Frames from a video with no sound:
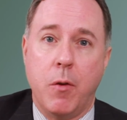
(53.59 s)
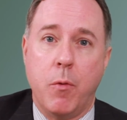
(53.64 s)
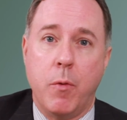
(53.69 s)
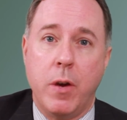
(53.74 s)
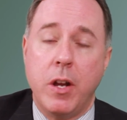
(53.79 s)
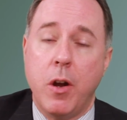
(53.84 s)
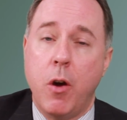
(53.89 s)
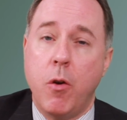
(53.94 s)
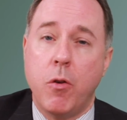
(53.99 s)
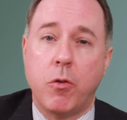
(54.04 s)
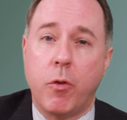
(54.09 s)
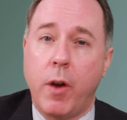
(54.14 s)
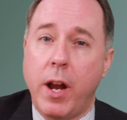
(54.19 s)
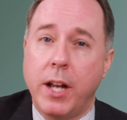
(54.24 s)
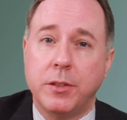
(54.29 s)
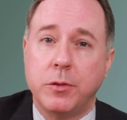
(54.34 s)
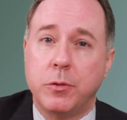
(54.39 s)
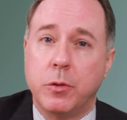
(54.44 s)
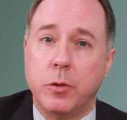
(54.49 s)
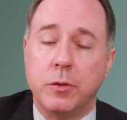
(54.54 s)
We know
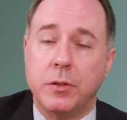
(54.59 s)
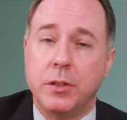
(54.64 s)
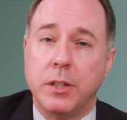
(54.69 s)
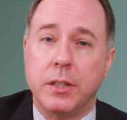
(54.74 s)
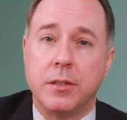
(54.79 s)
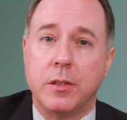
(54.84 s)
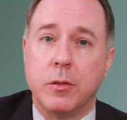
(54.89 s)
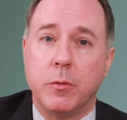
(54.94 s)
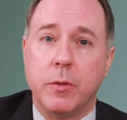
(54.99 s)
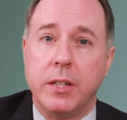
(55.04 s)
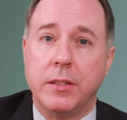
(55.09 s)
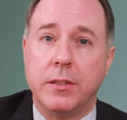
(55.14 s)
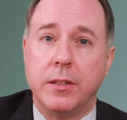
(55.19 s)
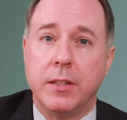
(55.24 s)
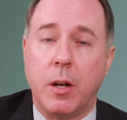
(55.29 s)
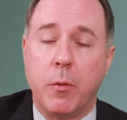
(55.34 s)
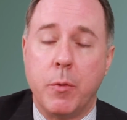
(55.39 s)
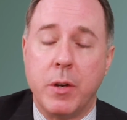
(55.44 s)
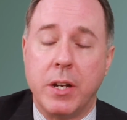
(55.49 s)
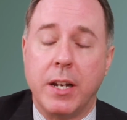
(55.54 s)
grassroots is the reason
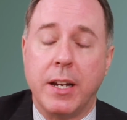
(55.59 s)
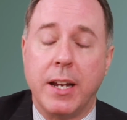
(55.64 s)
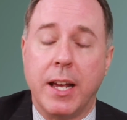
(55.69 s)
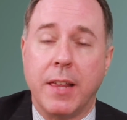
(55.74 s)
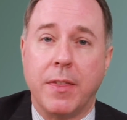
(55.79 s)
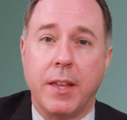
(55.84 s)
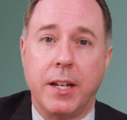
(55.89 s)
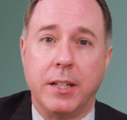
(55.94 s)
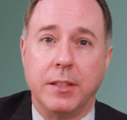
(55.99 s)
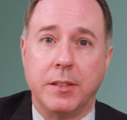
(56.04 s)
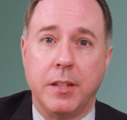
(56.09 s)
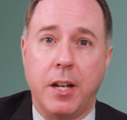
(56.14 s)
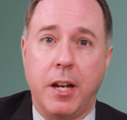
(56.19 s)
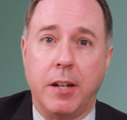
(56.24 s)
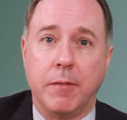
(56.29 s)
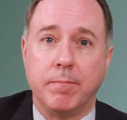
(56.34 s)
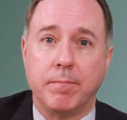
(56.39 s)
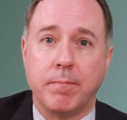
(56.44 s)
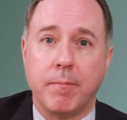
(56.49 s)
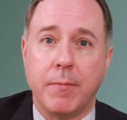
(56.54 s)
that we can get things
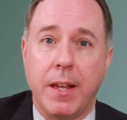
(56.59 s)
done.